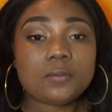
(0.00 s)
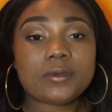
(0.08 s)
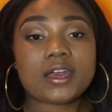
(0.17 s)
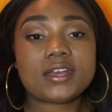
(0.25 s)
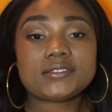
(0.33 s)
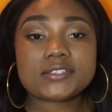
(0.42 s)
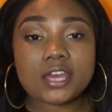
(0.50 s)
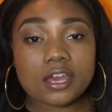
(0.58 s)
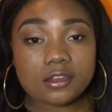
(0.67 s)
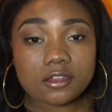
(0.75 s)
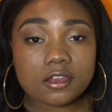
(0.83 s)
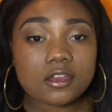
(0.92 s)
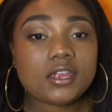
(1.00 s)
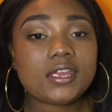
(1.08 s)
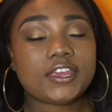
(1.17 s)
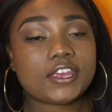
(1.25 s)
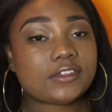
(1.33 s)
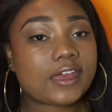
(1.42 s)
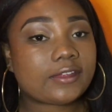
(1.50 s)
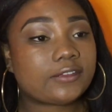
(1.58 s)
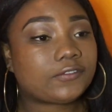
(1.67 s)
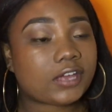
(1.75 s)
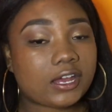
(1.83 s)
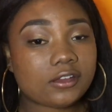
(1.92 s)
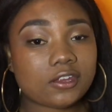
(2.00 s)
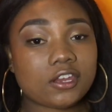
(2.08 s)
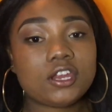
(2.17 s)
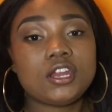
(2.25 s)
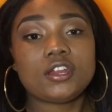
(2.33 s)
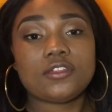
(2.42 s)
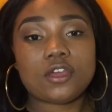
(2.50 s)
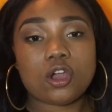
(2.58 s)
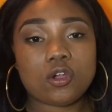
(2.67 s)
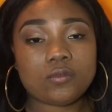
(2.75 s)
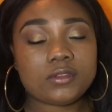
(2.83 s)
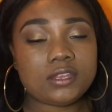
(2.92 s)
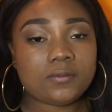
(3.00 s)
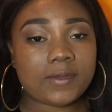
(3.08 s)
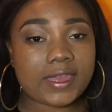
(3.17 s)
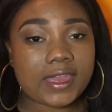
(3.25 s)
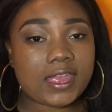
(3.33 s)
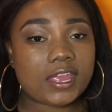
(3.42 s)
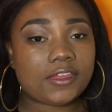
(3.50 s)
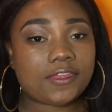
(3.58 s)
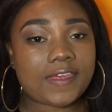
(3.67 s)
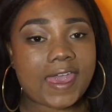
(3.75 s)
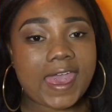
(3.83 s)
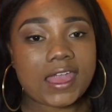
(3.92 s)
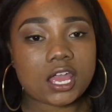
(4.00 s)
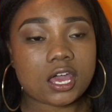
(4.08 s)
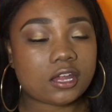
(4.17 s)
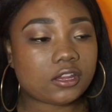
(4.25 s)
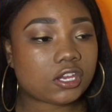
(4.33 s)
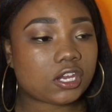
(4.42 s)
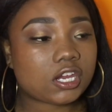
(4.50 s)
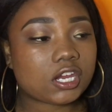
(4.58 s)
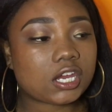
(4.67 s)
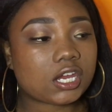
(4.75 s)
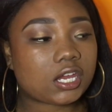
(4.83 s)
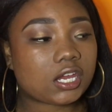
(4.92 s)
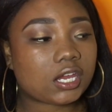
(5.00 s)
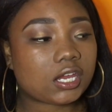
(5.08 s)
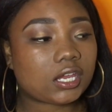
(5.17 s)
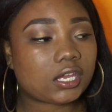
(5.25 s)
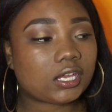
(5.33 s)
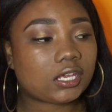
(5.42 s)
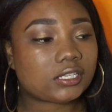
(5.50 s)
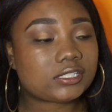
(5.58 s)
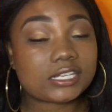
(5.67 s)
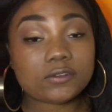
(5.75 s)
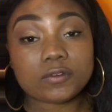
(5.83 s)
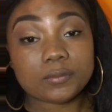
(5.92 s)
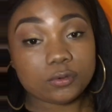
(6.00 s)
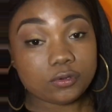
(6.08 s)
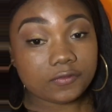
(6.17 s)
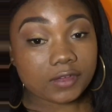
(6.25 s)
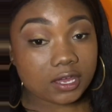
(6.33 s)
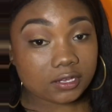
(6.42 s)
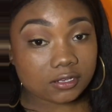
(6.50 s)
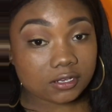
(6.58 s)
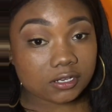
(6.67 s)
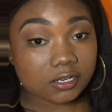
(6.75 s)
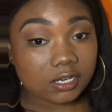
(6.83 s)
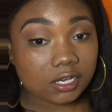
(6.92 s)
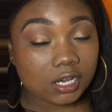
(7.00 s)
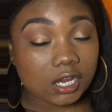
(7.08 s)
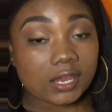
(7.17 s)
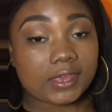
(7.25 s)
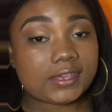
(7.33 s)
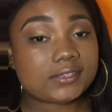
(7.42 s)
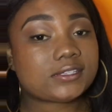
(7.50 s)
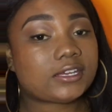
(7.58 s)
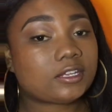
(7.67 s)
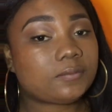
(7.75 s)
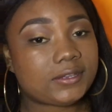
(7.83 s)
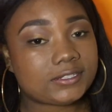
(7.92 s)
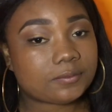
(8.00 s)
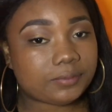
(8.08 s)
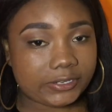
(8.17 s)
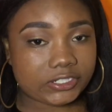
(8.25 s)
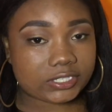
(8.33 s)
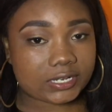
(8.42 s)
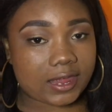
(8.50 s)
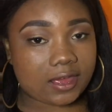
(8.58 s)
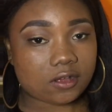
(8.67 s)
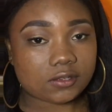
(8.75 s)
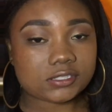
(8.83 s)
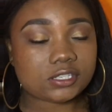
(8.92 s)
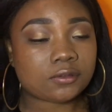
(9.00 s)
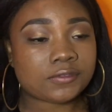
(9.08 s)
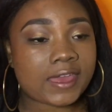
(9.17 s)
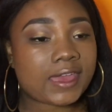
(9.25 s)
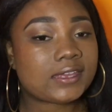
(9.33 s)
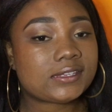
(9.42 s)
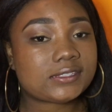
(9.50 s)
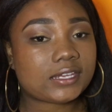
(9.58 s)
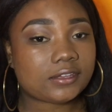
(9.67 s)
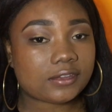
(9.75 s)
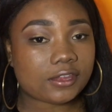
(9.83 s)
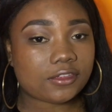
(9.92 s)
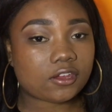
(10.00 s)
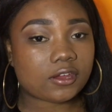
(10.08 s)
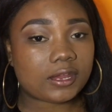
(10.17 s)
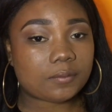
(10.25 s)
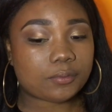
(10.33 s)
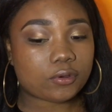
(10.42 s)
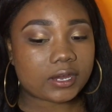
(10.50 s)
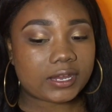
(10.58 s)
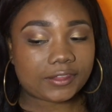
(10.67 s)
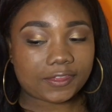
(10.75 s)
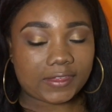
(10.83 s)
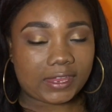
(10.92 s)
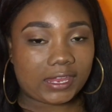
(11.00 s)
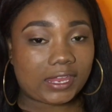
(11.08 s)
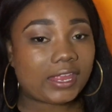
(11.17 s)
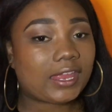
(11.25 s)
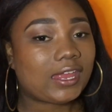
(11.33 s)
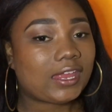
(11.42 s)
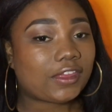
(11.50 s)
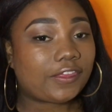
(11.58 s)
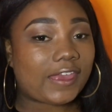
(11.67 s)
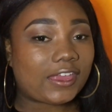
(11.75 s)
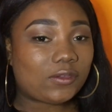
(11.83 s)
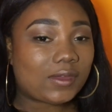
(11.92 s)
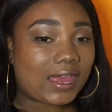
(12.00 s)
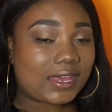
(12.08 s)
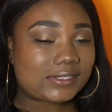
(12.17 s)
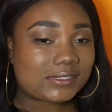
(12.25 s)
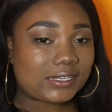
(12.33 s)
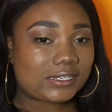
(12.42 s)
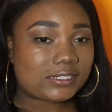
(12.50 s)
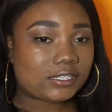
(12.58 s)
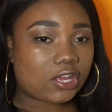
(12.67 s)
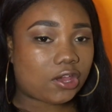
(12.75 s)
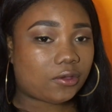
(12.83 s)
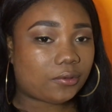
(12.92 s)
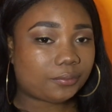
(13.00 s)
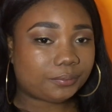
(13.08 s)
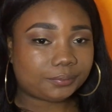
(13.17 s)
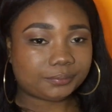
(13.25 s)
because color cannot lift color. The only way that to remove color is going to be to bleach it out. So that is another important thing that you guys need to know.